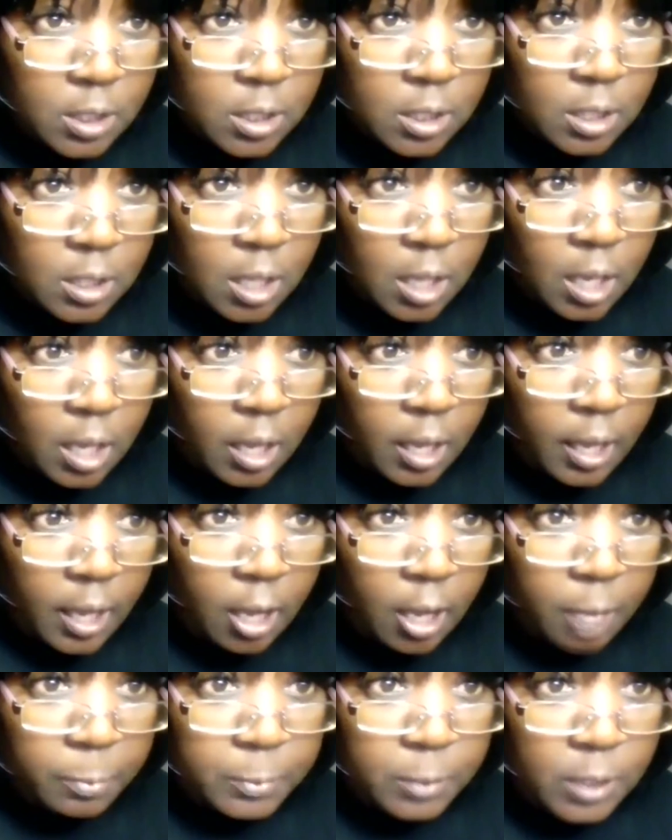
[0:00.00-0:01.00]

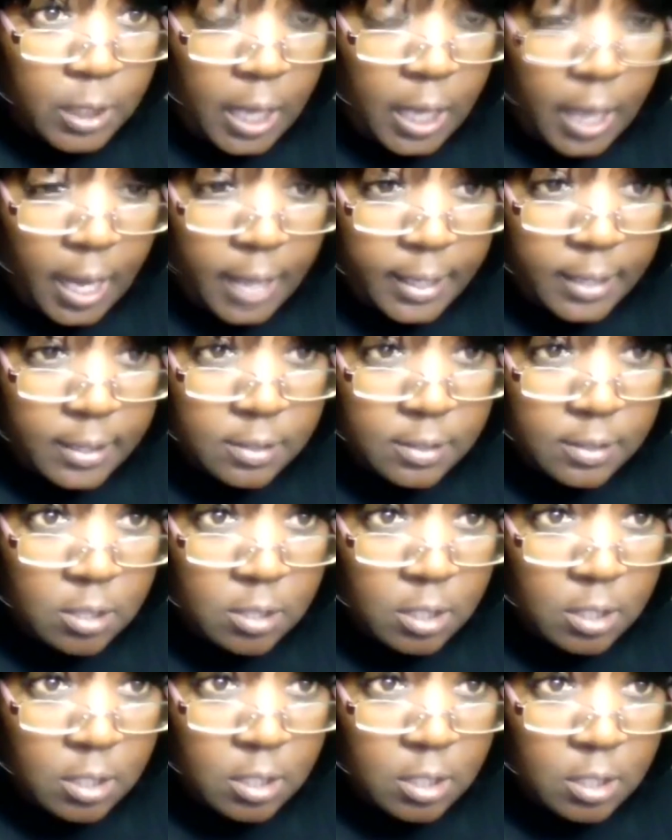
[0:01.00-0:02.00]
help you
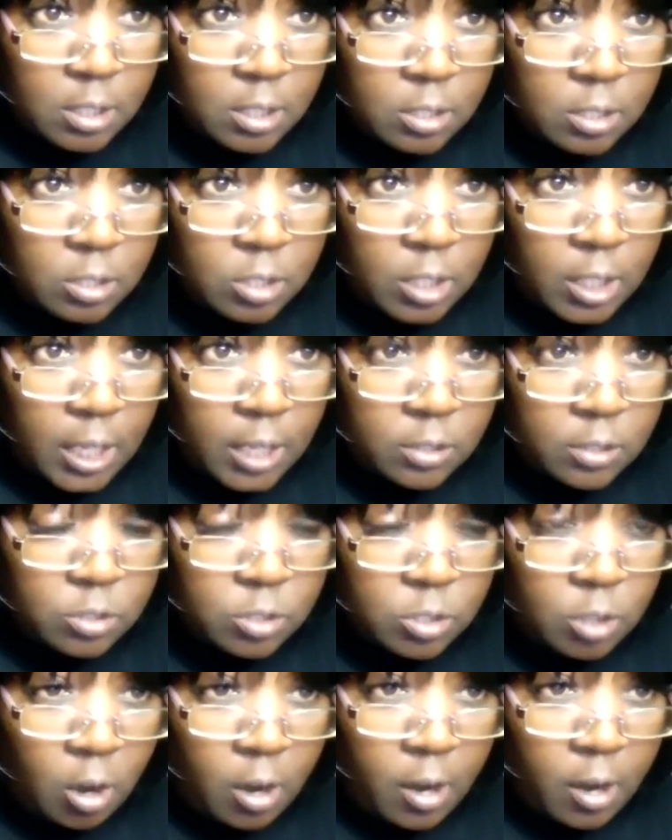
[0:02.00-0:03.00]
guys to get
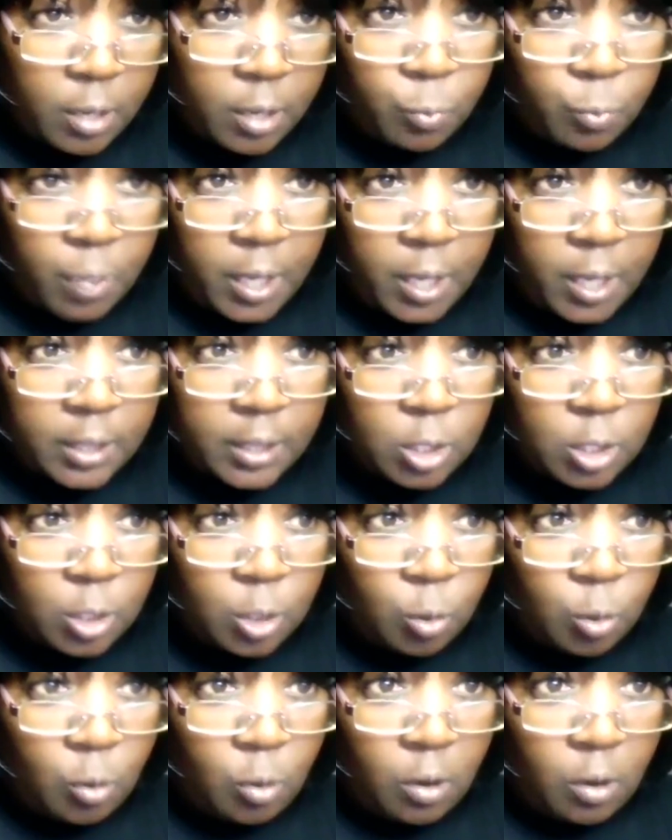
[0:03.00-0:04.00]
started with
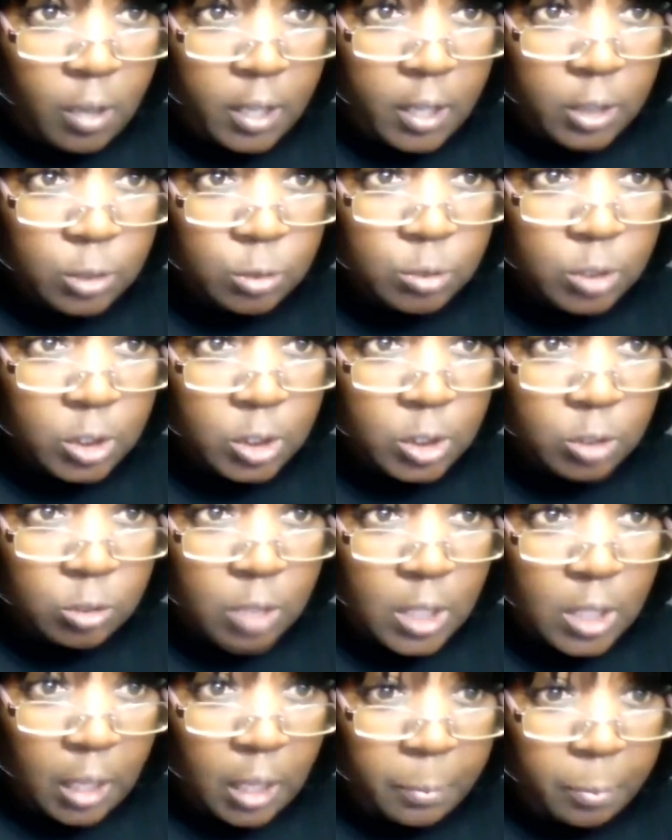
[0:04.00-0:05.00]
using your
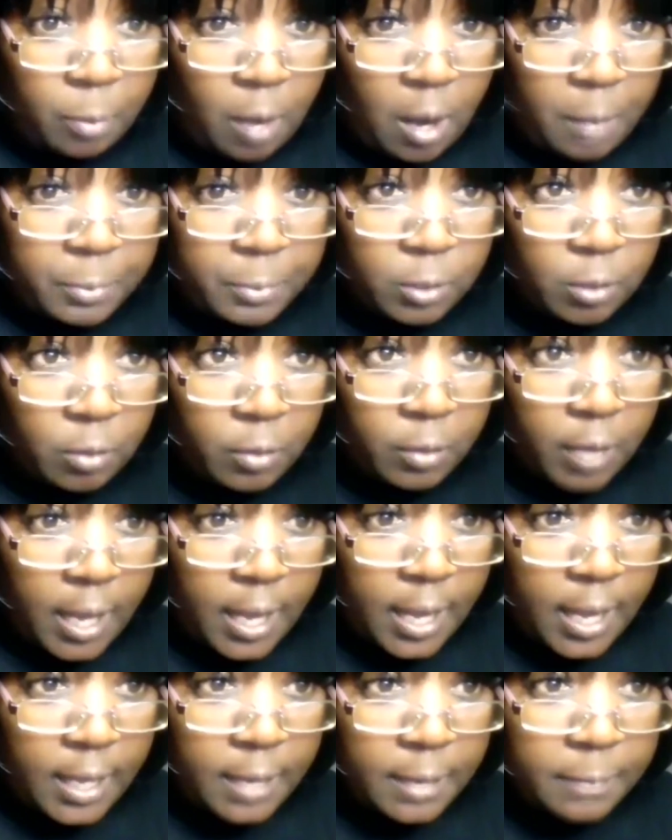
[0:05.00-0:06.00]
teleprompter,
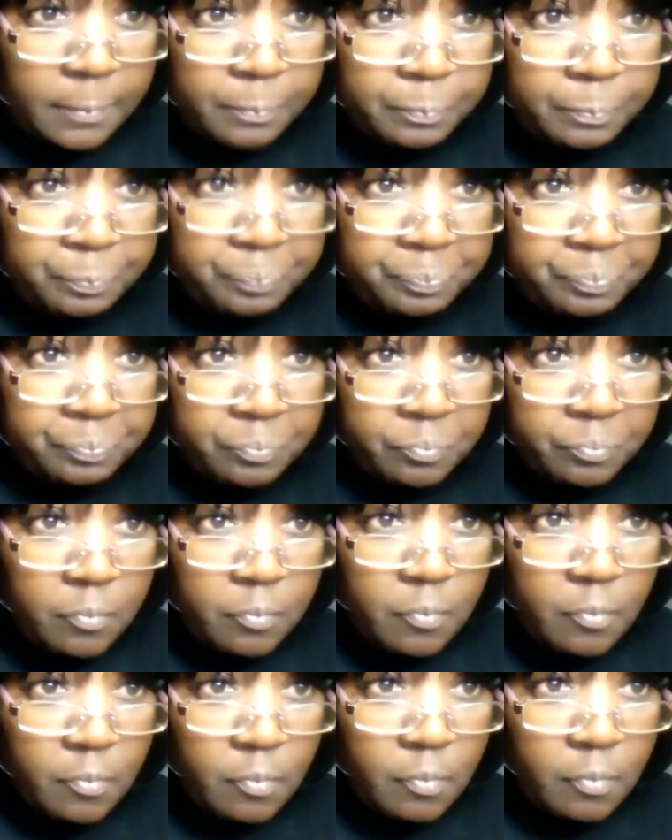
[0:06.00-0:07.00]
okay?
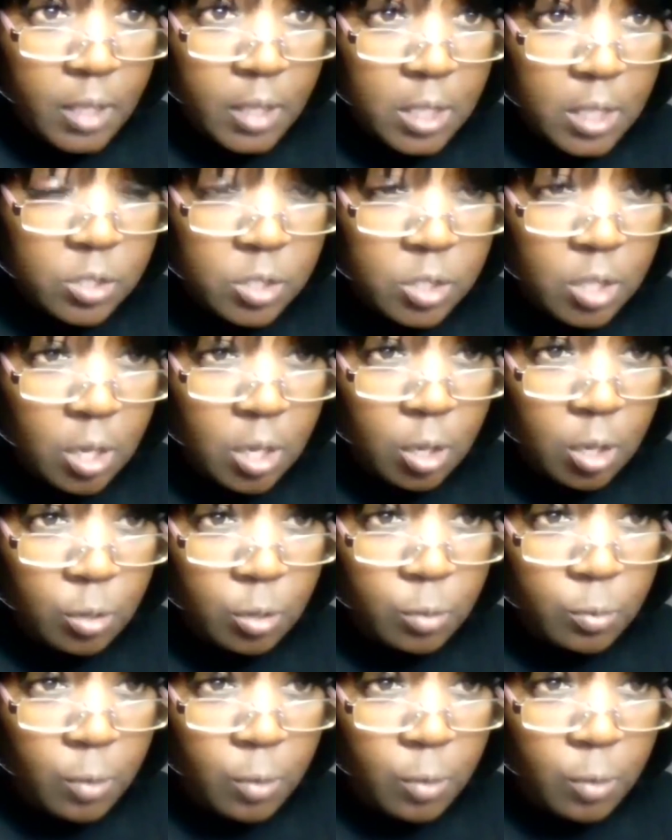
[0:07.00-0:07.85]
So